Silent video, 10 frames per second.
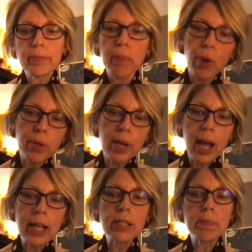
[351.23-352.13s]
polka
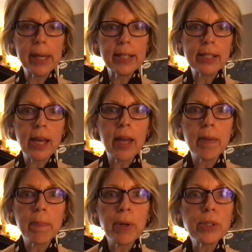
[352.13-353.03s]
dots, pizza,
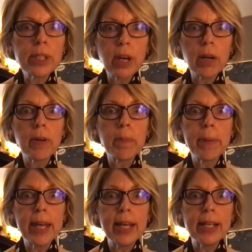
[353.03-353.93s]
both start with
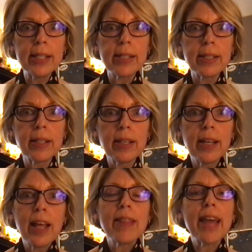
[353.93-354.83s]
P's,
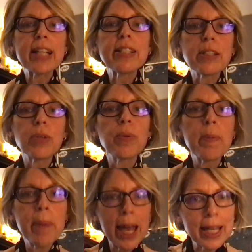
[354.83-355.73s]
that's to
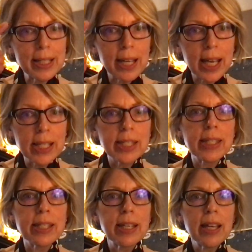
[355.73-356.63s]
remind
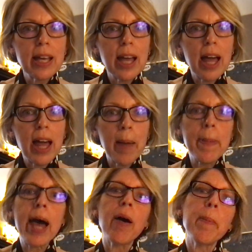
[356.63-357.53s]
us
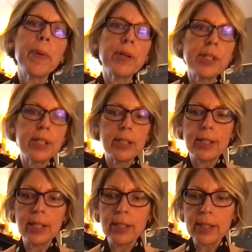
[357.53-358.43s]
about
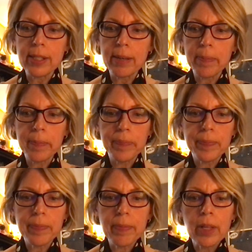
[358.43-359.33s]
persistence.
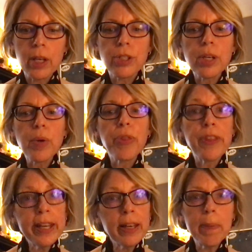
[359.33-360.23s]
So
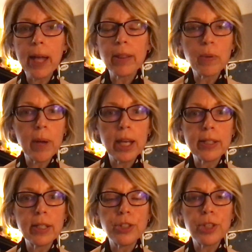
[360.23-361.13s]
think about the
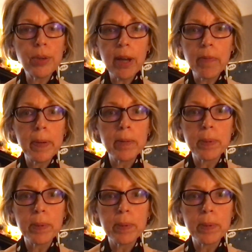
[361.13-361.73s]
ways that you have been